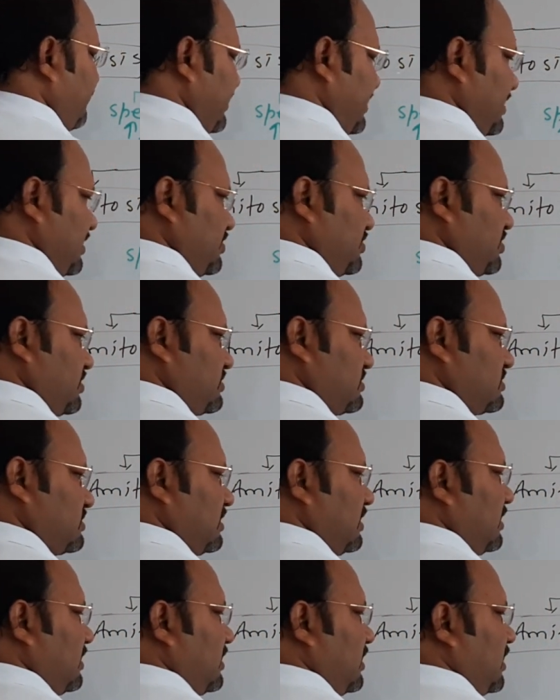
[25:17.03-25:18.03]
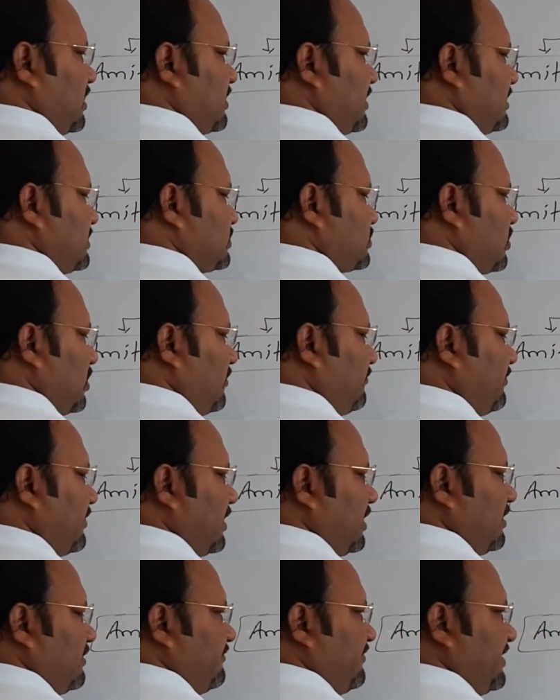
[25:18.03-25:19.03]
variations. Occurrence
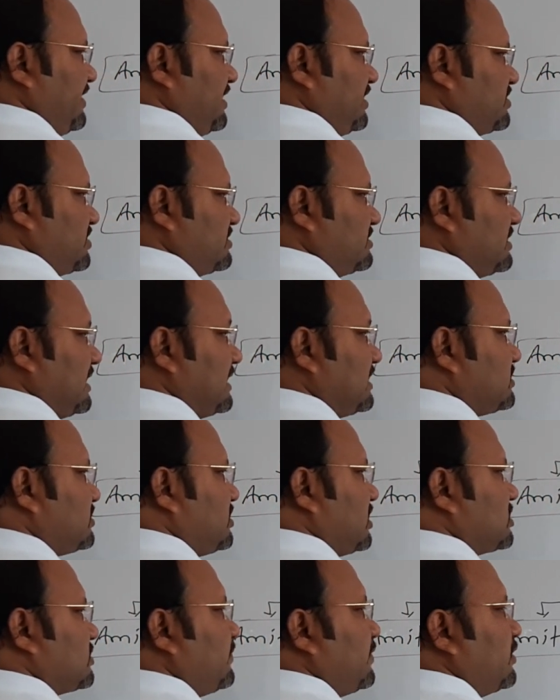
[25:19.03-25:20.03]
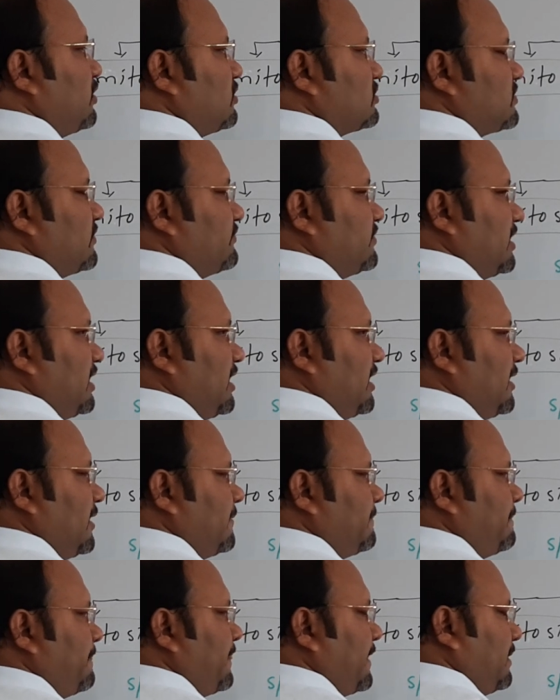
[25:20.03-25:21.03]
of variation, that is just because of
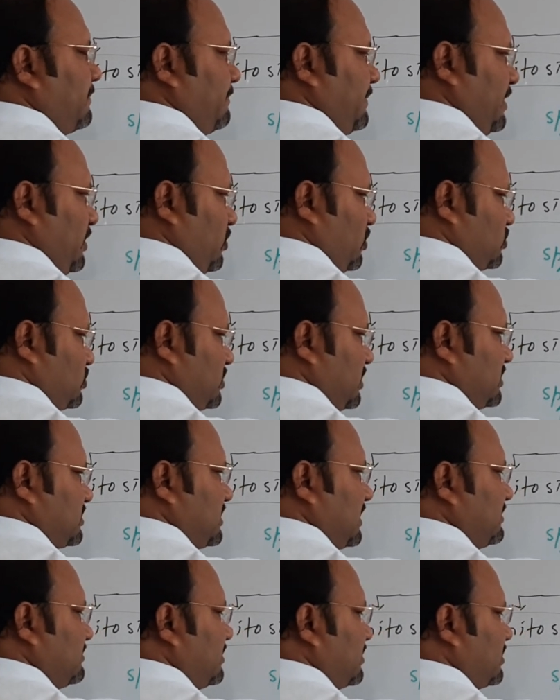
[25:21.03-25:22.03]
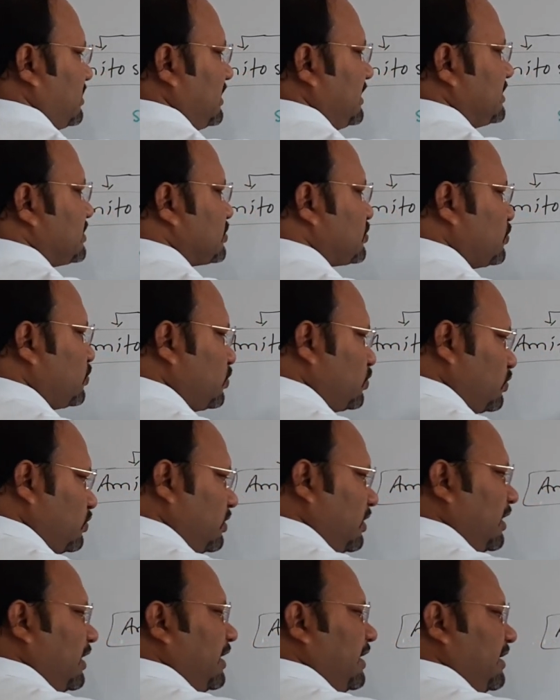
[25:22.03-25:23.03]
the meiosis, and that leads
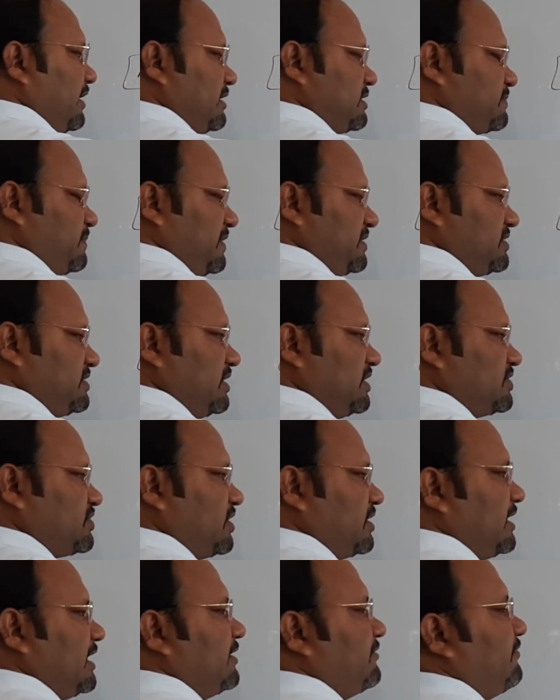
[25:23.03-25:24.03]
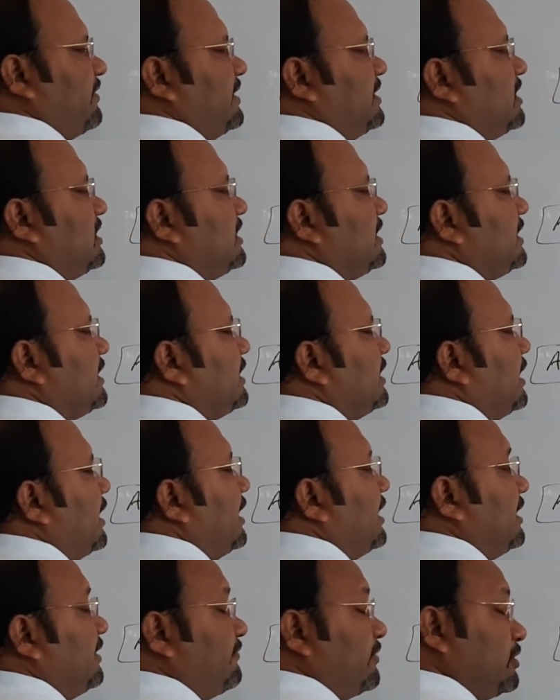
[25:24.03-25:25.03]
to speciation and finally
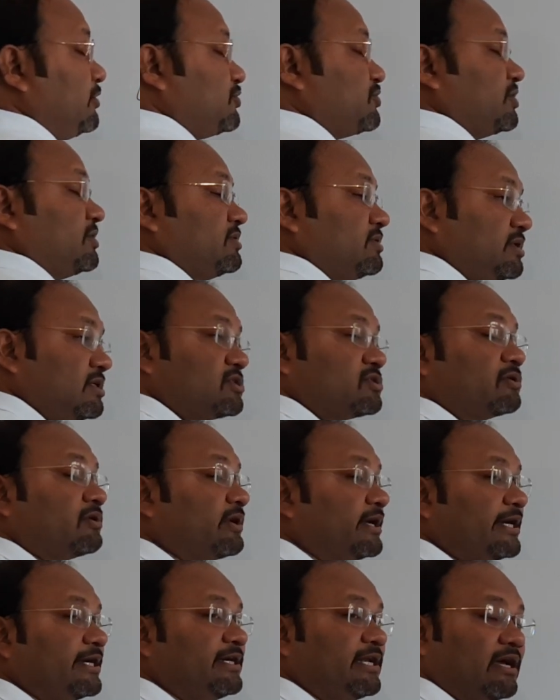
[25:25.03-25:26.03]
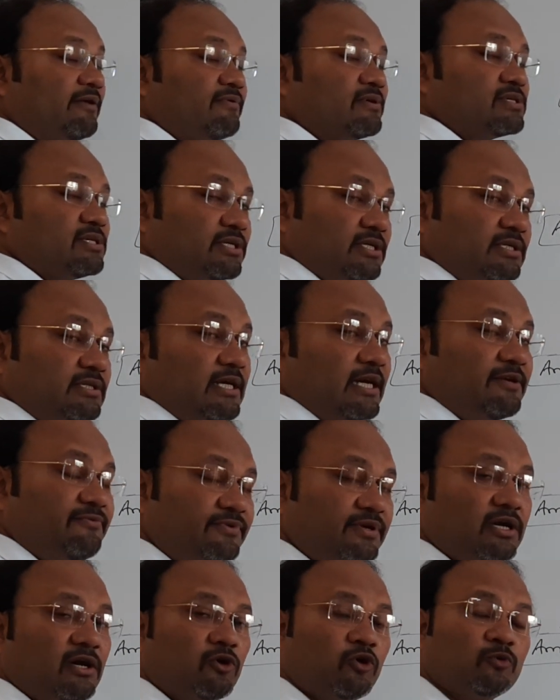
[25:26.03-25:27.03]
evolution. This great diversity that
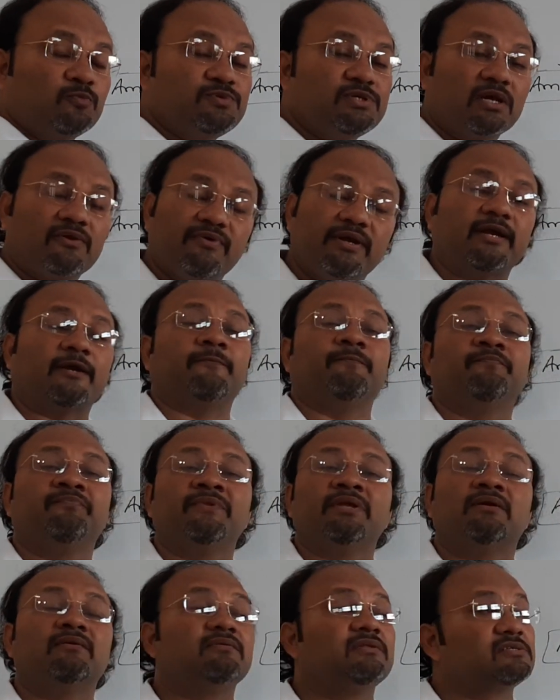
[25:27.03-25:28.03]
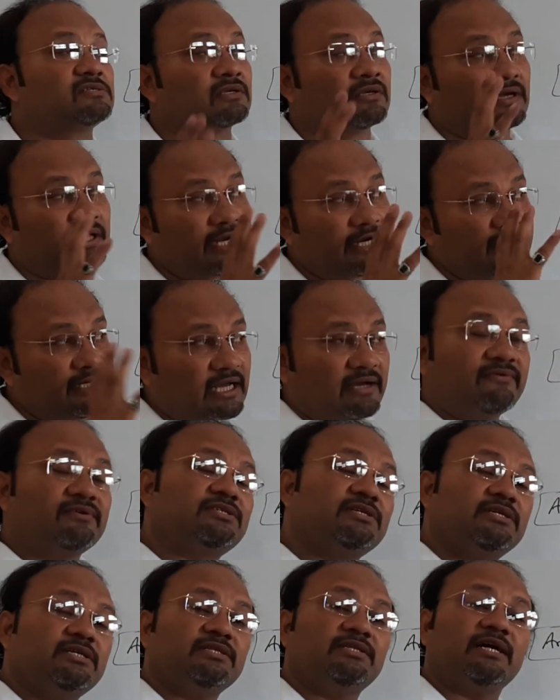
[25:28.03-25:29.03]
we are observing,
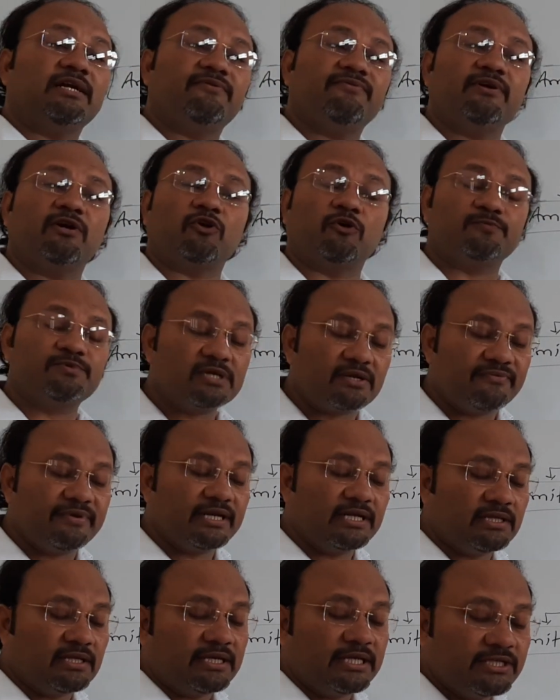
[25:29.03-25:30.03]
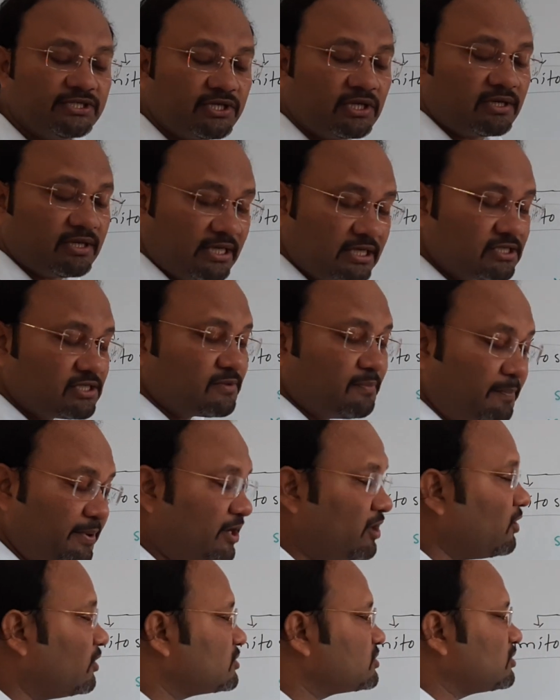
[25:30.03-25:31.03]
in the nature is
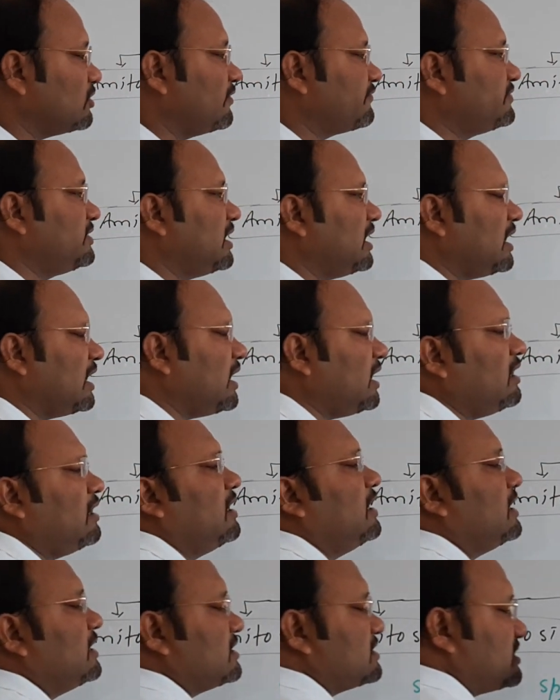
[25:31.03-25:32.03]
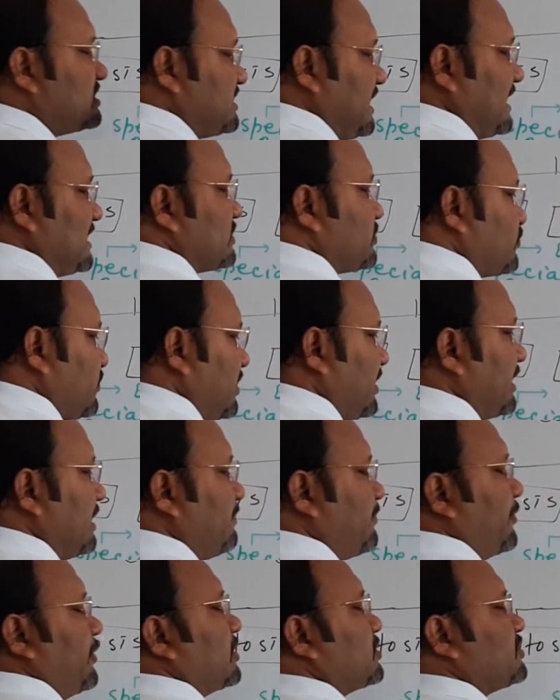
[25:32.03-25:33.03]
because of the sexual
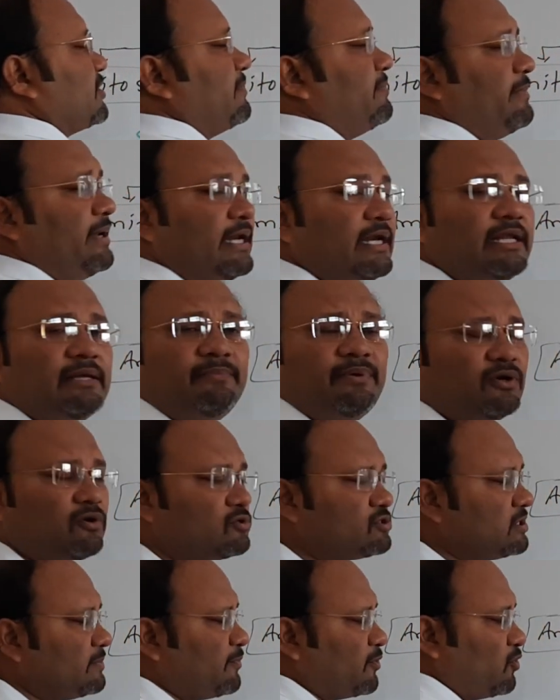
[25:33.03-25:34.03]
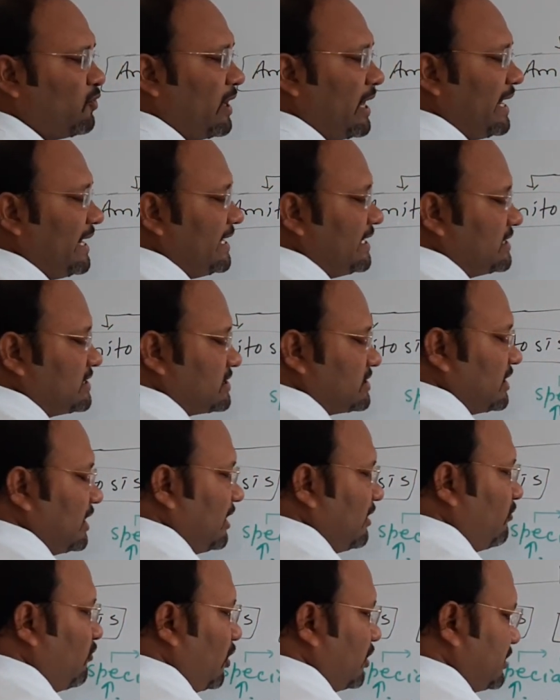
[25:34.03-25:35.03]
reproduction, mainly because it
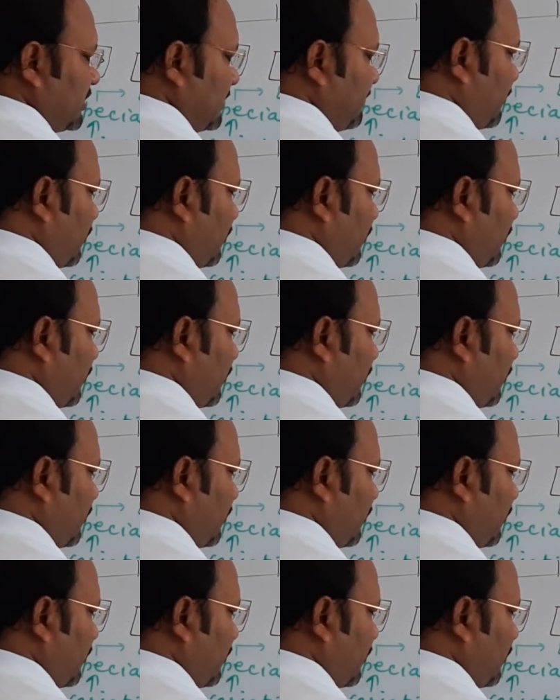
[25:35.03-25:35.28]
provides what? It